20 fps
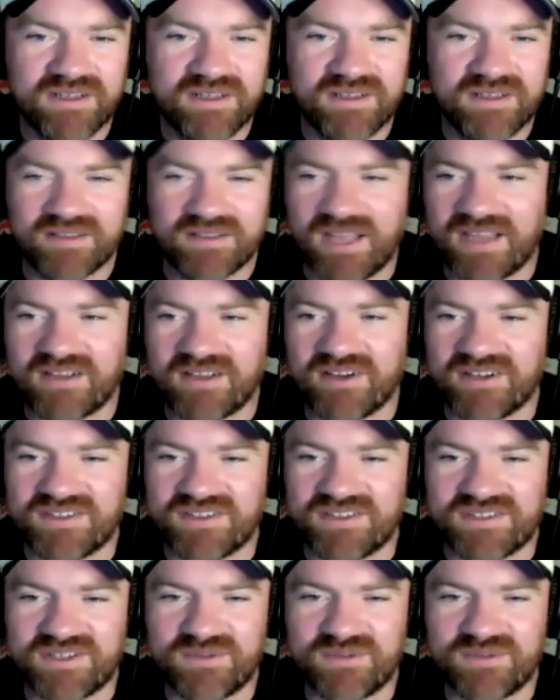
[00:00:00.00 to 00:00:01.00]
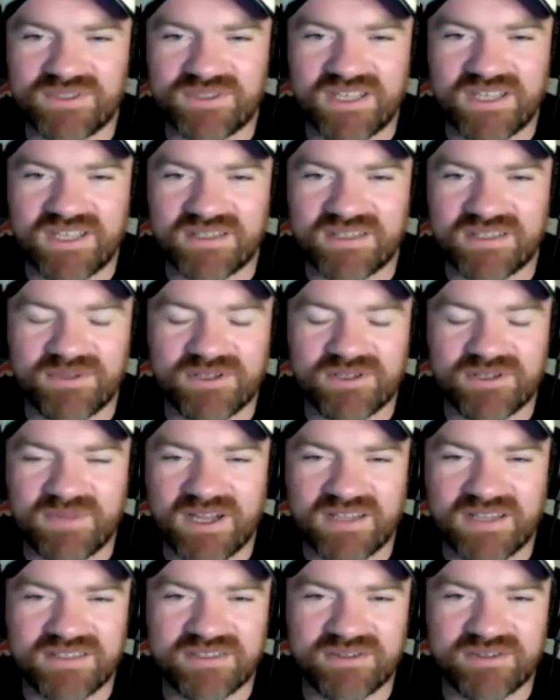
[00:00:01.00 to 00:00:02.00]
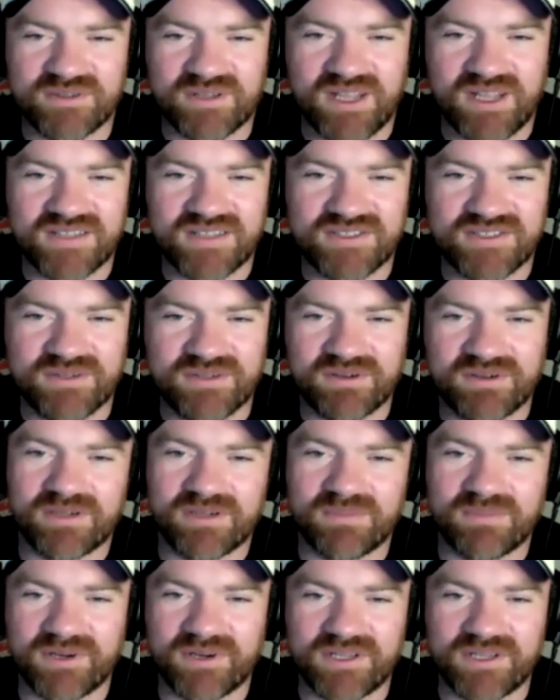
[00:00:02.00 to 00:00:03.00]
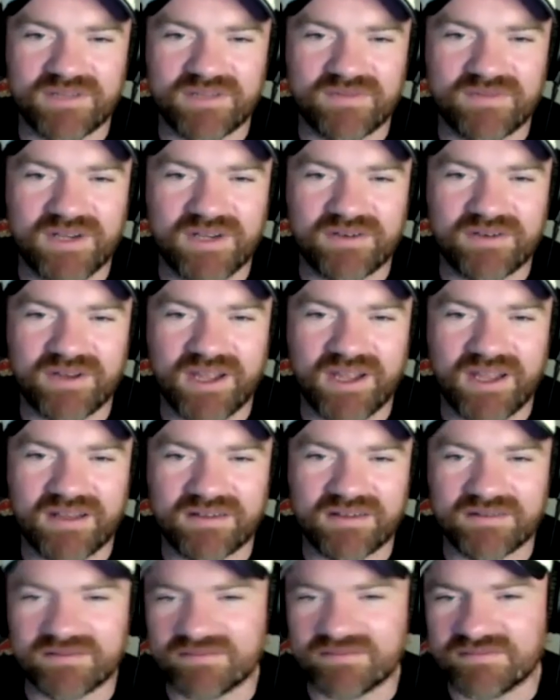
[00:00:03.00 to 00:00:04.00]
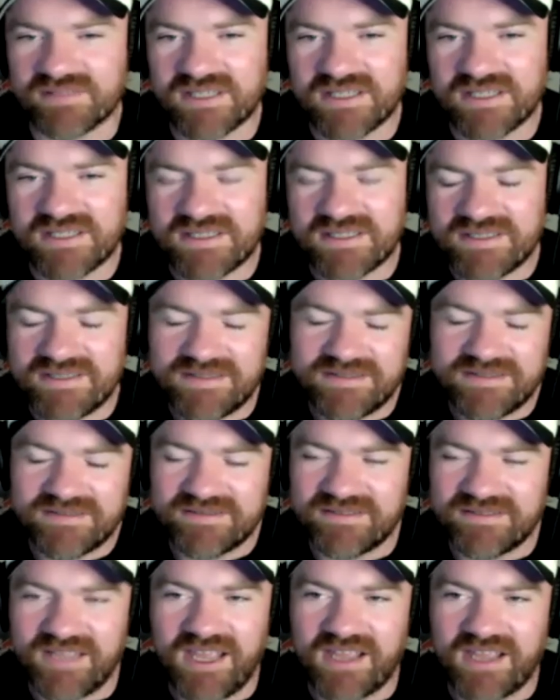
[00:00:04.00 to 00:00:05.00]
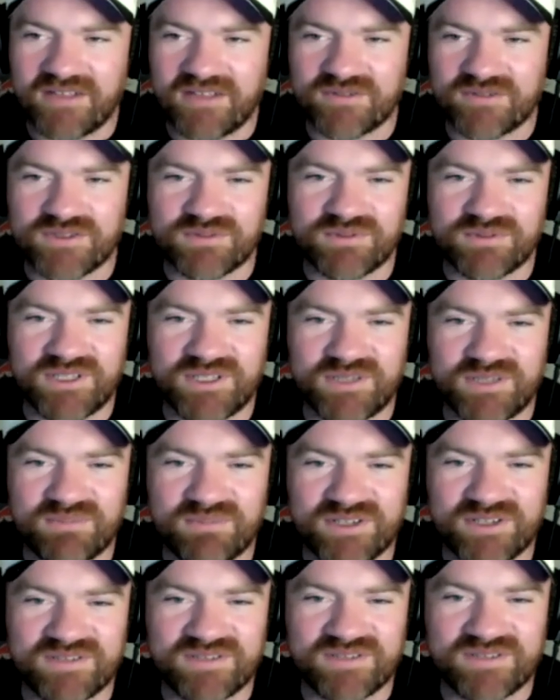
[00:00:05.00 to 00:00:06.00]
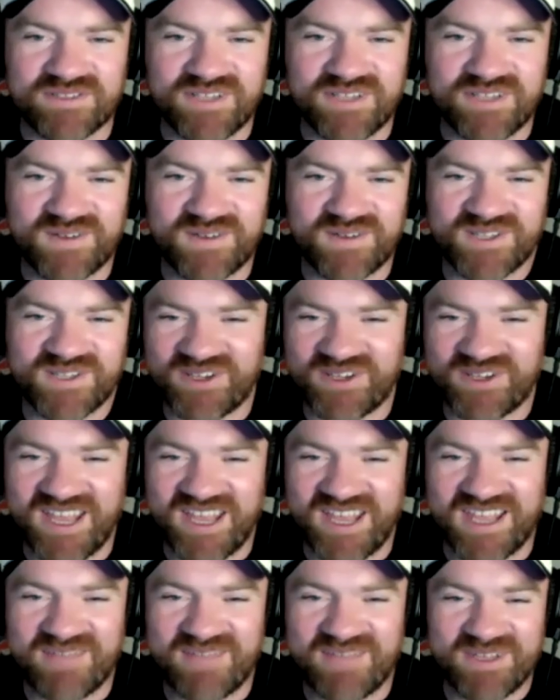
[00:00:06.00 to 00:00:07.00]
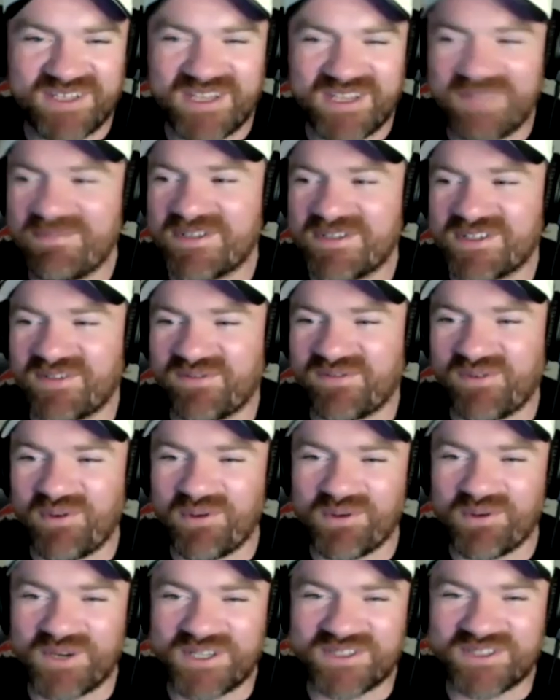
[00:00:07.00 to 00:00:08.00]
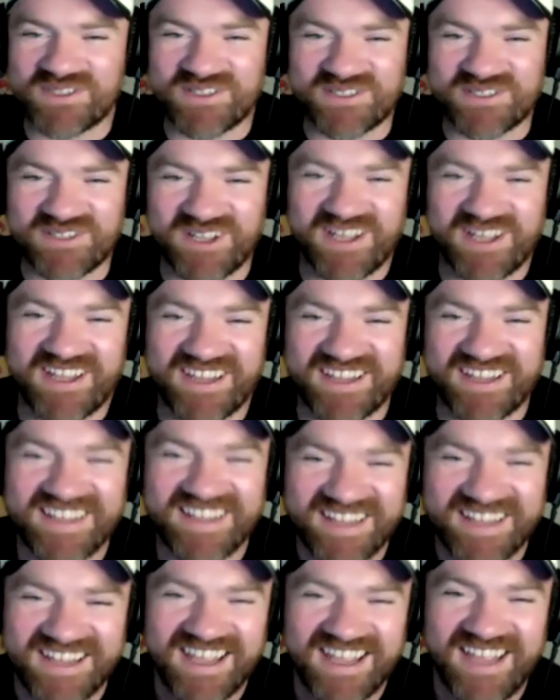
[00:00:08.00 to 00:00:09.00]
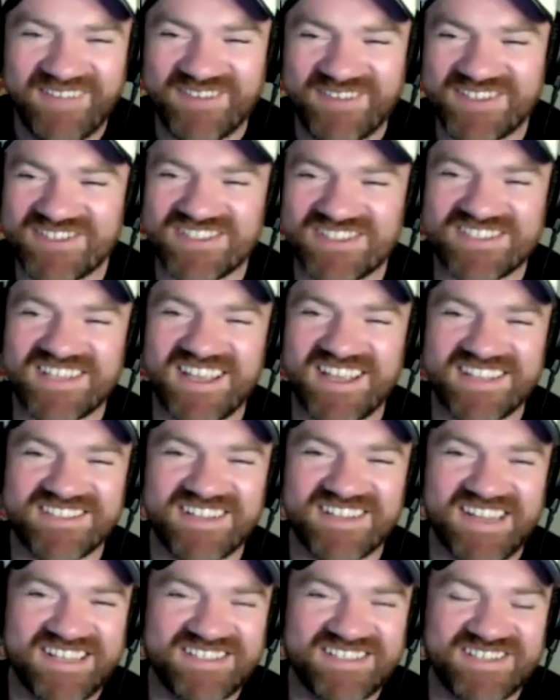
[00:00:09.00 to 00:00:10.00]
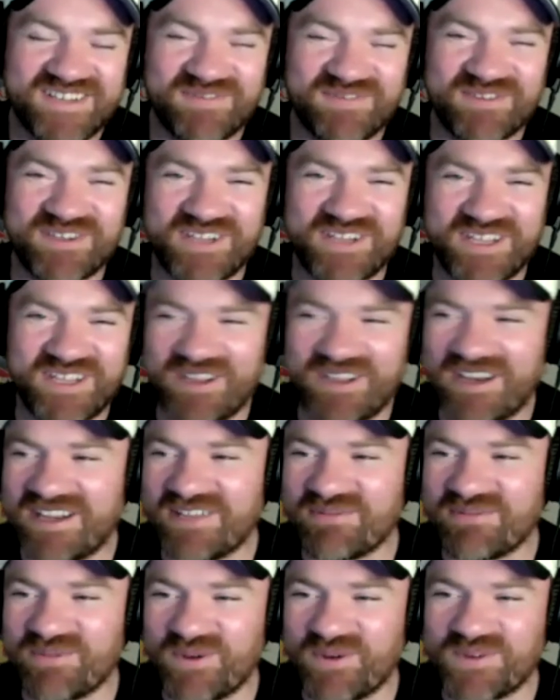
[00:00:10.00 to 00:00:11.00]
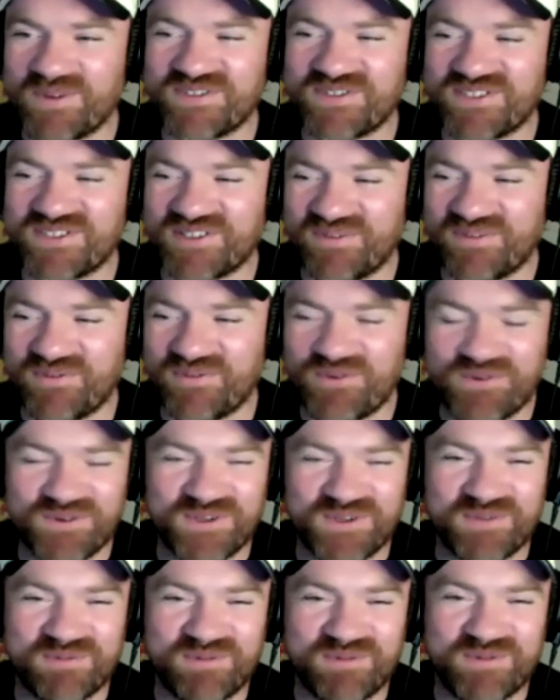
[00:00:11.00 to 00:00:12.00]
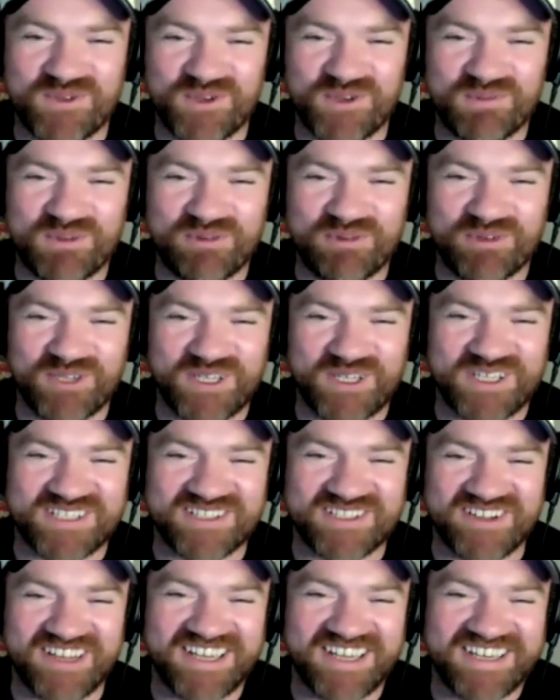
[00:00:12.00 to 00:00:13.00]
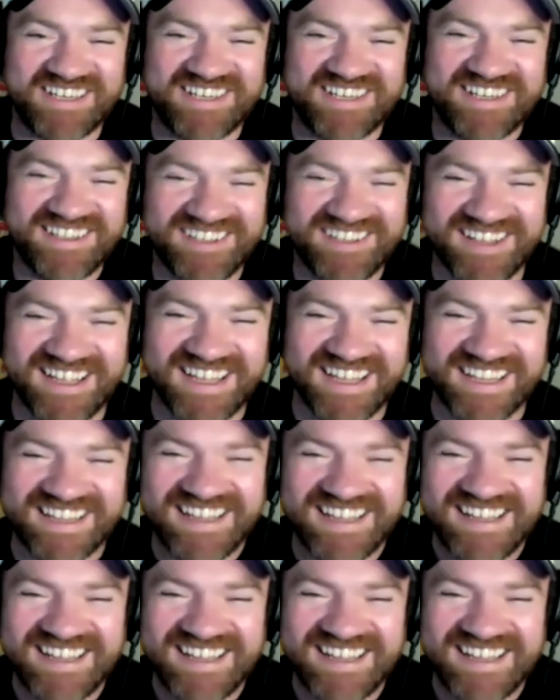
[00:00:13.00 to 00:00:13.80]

that kind of skill set, some of those marks he took last year where he'd body a defender out and yeah, just really impressive stuff. So yeah, him as a forward is just like if you just had JHF and he was just a forward, you'd be really excited. Like